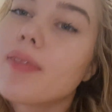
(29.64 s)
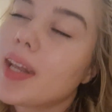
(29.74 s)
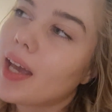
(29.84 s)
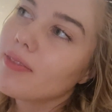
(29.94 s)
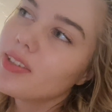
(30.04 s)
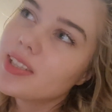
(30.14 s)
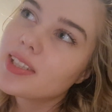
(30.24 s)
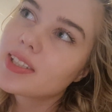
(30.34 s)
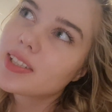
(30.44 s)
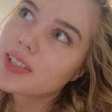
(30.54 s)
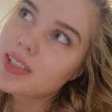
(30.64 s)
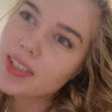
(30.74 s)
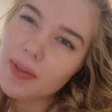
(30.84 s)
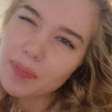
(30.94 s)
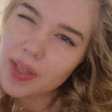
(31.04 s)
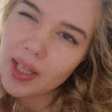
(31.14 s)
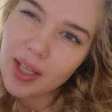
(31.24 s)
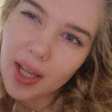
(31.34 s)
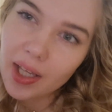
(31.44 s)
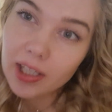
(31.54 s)
When I was something
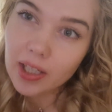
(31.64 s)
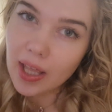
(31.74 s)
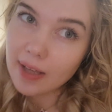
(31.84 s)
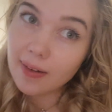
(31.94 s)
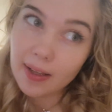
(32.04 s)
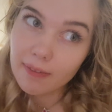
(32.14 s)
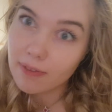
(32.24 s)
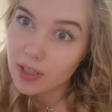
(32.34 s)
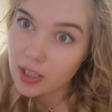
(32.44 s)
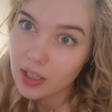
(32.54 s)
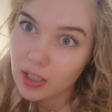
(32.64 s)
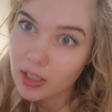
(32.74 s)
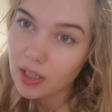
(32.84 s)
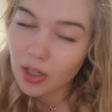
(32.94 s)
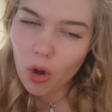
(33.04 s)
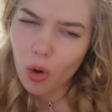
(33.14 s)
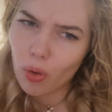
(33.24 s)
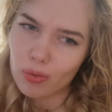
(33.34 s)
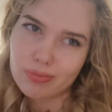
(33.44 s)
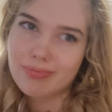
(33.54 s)
like 11, no,
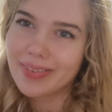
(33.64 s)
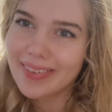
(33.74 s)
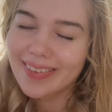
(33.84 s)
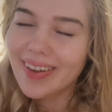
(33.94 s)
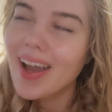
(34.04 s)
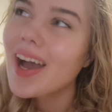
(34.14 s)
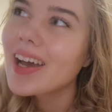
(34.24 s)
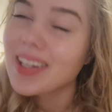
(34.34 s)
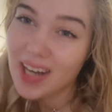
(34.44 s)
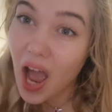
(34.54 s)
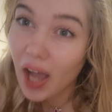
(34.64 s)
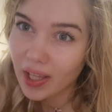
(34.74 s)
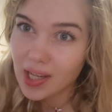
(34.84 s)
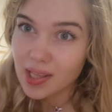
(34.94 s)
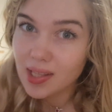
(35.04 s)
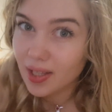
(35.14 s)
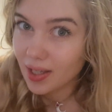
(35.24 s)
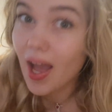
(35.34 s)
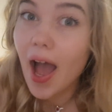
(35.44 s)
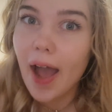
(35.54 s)
9.
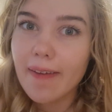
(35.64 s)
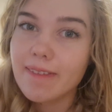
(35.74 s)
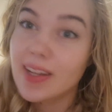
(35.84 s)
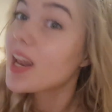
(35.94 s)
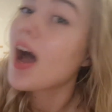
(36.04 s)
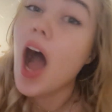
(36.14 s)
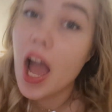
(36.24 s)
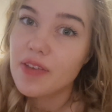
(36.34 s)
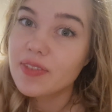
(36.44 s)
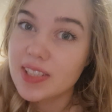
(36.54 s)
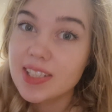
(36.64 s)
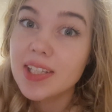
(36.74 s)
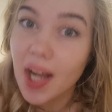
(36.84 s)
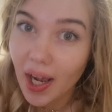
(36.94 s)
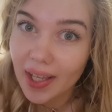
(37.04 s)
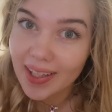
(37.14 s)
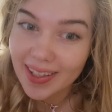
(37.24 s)
When I was 9.